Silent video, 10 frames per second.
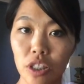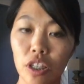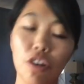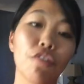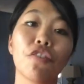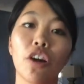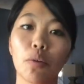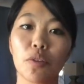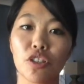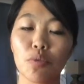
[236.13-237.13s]
So for
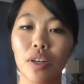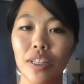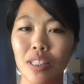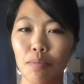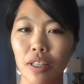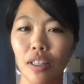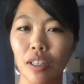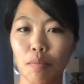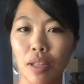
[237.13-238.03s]
hardwoods, you want it to be a little